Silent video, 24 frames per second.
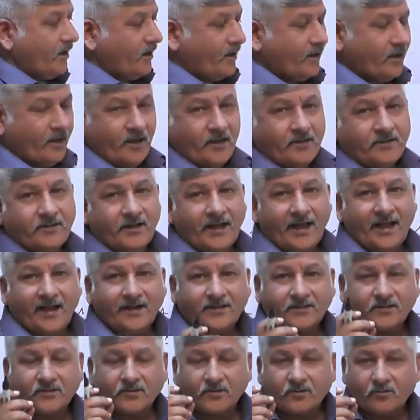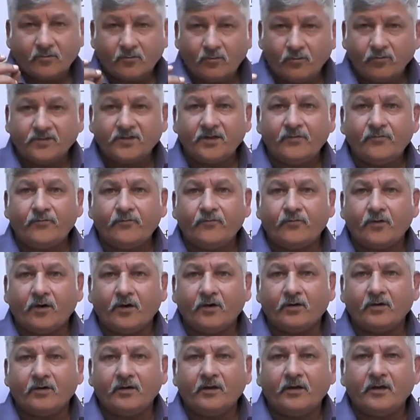is exclusive
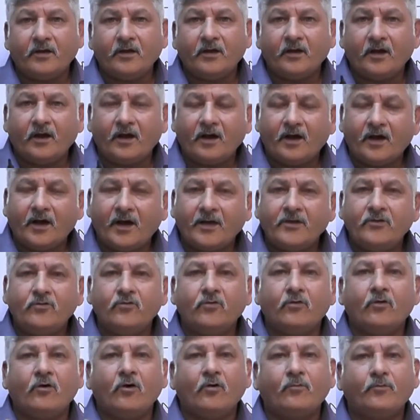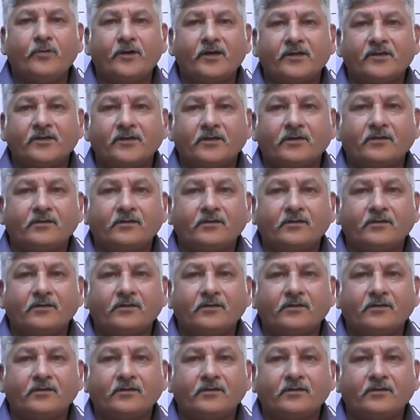for I/O operation.